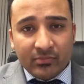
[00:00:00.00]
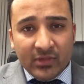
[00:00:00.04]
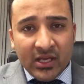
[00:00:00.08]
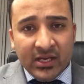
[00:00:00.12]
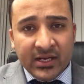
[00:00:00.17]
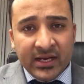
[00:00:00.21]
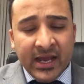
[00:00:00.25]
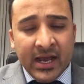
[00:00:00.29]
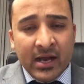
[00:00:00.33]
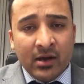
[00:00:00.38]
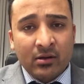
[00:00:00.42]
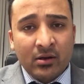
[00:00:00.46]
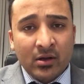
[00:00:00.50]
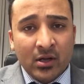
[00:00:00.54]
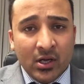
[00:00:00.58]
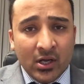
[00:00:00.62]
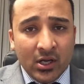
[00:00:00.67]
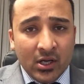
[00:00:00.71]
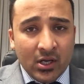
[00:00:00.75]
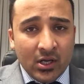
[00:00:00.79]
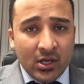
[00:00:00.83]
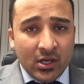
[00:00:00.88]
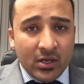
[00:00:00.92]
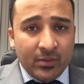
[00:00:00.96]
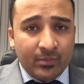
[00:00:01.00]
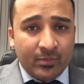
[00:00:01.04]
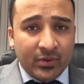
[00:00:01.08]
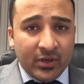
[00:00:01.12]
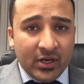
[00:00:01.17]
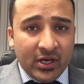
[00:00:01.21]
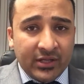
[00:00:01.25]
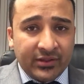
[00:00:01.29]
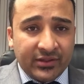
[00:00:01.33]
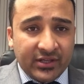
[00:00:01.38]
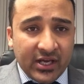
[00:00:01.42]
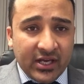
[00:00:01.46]
Now,
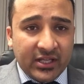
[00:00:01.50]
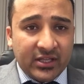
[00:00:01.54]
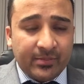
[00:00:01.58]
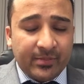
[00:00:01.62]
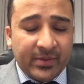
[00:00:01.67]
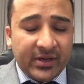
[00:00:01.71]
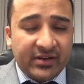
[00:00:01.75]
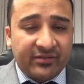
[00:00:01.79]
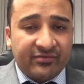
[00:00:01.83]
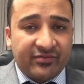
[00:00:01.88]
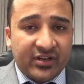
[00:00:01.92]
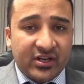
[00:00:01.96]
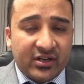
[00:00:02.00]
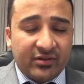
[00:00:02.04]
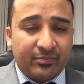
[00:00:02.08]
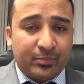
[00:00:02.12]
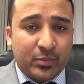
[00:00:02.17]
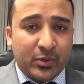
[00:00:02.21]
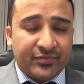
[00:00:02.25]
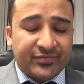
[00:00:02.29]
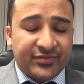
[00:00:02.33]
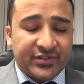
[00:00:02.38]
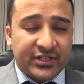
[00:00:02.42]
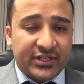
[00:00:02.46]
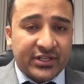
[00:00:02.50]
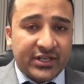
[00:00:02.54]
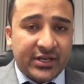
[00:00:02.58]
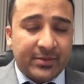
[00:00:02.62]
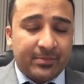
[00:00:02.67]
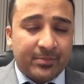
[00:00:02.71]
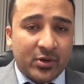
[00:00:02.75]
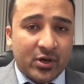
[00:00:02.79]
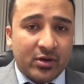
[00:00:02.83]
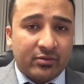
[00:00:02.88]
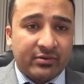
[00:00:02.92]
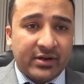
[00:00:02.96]
the other benefit of Professor Year
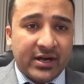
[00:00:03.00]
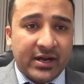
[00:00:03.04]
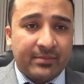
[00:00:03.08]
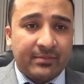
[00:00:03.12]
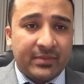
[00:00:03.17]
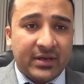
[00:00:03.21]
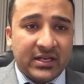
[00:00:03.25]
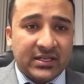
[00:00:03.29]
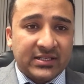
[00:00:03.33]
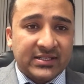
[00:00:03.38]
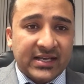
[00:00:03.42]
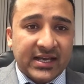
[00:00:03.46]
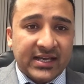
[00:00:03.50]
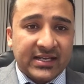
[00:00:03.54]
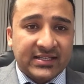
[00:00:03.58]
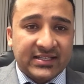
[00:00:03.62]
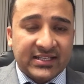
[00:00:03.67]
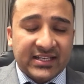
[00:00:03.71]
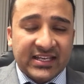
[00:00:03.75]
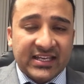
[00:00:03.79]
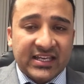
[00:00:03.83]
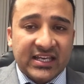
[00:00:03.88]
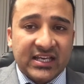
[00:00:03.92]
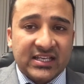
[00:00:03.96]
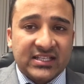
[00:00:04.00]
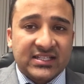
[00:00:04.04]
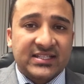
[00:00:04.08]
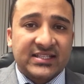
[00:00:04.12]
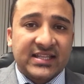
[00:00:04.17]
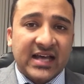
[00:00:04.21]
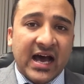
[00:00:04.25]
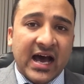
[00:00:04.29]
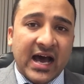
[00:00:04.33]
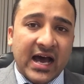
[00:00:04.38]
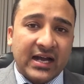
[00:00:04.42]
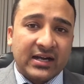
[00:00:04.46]
program is that it's a
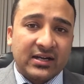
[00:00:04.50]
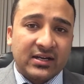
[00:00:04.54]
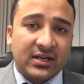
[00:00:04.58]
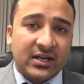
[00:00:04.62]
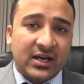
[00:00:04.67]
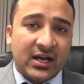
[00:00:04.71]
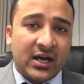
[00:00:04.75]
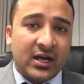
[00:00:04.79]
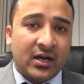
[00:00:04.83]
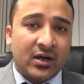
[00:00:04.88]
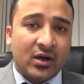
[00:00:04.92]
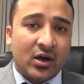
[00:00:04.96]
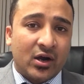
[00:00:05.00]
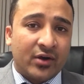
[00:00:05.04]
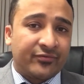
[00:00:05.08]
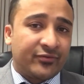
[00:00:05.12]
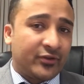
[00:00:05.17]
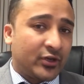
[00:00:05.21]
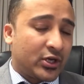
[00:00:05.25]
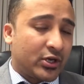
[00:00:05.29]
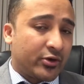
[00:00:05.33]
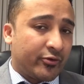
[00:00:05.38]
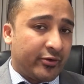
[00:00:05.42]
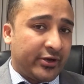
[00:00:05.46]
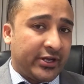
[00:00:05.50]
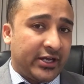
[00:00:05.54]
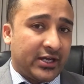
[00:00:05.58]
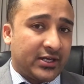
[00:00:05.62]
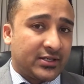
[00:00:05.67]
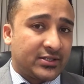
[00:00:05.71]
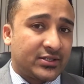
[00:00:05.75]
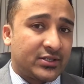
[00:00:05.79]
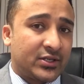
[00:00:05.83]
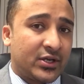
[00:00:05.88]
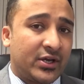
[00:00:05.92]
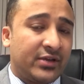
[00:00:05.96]
kickstart of your career.
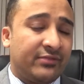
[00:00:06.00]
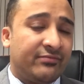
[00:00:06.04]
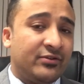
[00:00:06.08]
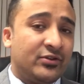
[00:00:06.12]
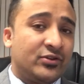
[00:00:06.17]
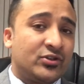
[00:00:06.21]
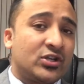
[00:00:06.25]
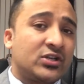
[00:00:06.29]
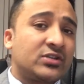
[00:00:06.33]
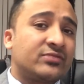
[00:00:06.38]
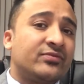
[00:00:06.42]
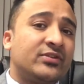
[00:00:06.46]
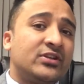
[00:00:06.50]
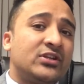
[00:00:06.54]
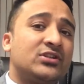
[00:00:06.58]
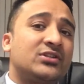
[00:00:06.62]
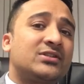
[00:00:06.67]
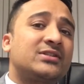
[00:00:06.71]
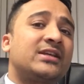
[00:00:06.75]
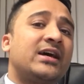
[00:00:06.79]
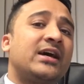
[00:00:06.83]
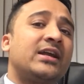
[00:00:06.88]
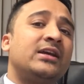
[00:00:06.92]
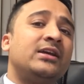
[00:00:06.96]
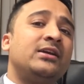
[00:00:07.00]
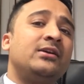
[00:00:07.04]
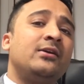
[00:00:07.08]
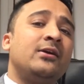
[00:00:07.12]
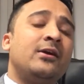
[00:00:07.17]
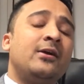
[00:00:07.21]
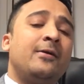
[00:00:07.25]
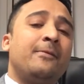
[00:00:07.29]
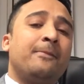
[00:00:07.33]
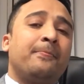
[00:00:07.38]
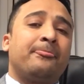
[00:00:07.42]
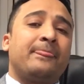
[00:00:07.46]
So if you just finished study
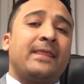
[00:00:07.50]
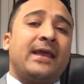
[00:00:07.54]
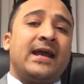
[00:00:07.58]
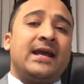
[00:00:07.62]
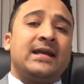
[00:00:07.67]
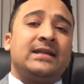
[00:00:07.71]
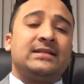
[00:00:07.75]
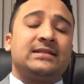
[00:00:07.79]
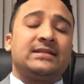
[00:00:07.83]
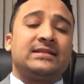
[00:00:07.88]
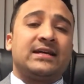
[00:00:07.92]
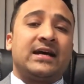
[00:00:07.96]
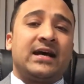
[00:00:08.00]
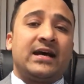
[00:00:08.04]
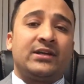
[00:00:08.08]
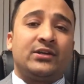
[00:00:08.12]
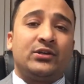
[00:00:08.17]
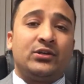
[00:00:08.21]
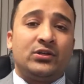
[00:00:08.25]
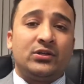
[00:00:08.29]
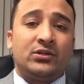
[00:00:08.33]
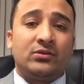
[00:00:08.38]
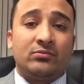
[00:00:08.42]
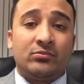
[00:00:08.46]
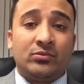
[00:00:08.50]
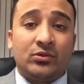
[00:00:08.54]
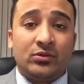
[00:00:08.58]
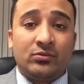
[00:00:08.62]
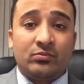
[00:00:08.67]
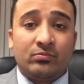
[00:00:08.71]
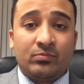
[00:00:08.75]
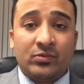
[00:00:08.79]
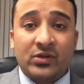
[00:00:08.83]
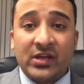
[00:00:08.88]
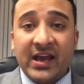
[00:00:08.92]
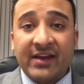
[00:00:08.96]
and
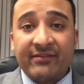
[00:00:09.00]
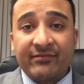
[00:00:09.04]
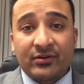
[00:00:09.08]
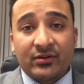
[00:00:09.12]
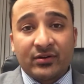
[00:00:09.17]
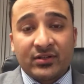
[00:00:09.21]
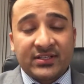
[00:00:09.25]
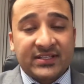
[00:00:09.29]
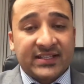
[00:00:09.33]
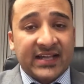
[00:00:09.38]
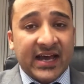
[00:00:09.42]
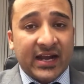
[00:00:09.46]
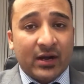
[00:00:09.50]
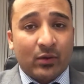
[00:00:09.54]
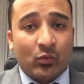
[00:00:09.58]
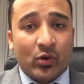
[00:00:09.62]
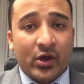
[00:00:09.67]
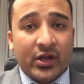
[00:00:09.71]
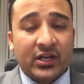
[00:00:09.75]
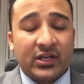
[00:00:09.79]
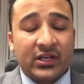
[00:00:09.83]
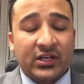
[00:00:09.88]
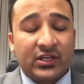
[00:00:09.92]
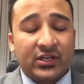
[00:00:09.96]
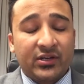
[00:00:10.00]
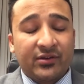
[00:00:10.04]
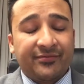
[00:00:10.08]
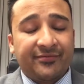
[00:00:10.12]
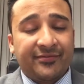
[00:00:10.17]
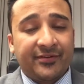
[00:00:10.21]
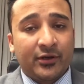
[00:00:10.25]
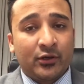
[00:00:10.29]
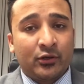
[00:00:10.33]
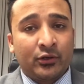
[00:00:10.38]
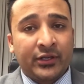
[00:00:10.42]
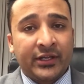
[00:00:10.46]
you haven't started working in your
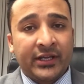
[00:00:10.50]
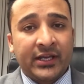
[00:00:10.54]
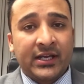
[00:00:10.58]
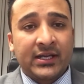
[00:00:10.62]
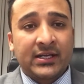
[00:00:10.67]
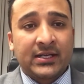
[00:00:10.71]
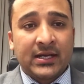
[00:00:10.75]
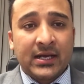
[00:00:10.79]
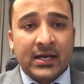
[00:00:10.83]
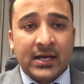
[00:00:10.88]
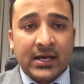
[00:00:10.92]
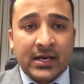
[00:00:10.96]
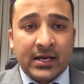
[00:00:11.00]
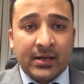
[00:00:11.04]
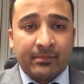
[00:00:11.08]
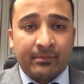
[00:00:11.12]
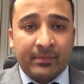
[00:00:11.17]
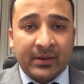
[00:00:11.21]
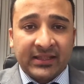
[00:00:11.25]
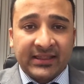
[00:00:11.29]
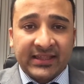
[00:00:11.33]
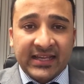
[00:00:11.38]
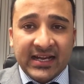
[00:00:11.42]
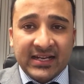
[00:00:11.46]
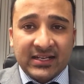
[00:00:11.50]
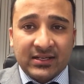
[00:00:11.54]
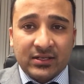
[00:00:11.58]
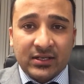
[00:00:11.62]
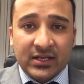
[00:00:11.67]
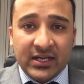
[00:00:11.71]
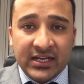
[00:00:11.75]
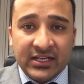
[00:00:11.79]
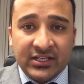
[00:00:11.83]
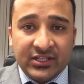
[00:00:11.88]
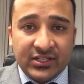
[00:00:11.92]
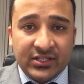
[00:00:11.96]
field yet, but that
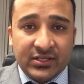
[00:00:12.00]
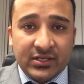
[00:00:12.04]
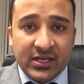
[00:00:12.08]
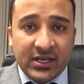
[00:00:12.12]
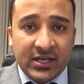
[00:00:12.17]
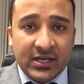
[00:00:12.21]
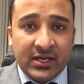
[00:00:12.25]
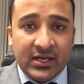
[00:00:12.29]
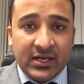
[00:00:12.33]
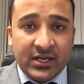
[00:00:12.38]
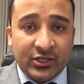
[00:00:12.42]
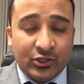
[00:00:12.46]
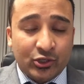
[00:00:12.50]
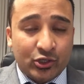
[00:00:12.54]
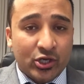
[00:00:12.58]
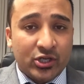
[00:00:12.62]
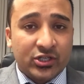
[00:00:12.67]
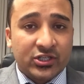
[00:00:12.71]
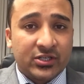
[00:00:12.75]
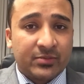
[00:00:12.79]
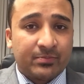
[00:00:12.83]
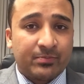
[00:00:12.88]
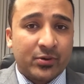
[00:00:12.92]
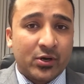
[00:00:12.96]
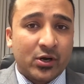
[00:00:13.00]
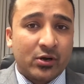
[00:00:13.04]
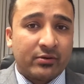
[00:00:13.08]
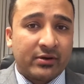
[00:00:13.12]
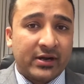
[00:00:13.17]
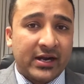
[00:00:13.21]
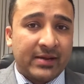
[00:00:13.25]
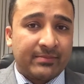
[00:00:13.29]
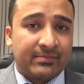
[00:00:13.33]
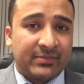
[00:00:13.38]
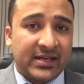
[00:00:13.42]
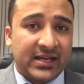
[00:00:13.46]
internship
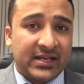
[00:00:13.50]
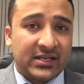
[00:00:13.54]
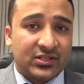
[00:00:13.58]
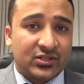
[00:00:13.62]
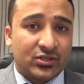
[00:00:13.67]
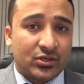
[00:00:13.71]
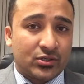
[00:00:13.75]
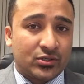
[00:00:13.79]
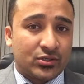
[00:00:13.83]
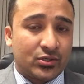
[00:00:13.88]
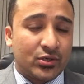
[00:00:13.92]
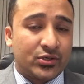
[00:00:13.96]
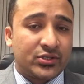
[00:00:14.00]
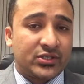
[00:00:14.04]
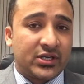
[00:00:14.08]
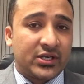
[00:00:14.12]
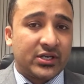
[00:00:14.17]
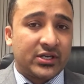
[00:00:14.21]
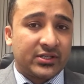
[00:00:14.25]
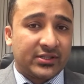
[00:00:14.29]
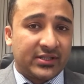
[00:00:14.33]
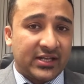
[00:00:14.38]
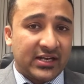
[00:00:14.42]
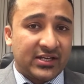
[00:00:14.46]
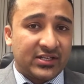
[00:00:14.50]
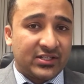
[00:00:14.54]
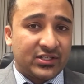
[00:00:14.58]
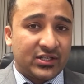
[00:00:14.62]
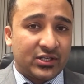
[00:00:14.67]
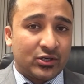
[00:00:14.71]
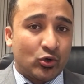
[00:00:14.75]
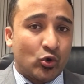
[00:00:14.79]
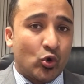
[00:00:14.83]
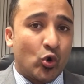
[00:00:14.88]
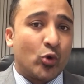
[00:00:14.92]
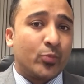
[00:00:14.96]
program that is associated, that is
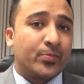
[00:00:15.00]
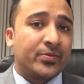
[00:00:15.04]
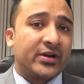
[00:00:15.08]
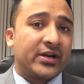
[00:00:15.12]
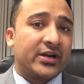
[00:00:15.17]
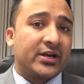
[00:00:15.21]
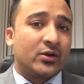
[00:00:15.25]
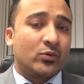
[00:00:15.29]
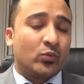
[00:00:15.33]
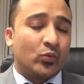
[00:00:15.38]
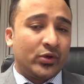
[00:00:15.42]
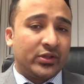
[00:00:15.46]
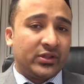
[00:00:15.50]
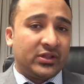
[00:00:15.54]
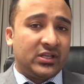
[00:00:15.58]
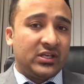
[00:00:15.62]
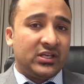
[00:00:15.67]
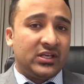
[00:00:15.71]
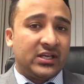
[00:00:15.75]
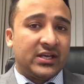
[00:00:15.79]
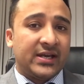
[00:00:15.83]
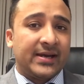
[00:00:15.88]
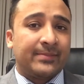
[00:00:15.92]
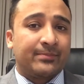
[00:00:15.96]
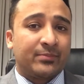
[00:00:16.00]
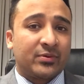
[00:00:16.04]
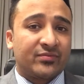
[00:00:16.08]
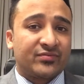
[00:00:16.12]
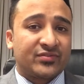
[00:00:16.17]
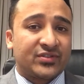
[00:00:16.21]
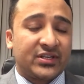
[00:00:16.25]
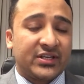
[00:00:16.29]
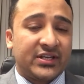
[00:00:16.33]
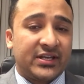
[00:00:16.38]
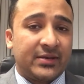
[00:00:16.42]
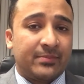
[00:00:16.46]
incorporated with the
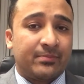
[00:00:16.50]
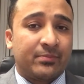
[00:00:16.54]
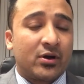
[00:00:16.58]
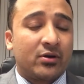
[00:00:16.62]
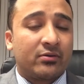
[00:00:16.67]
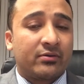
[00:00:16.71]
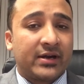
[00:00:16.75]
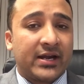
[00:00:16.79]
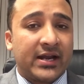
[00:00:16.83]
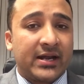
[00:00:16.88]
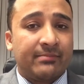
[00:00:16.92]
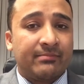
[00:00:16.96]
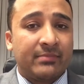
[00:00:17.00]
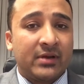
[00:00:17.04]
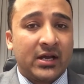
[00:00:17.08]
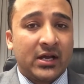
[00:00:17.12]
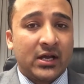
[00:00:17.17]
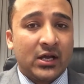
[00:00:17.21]
Professor Year program,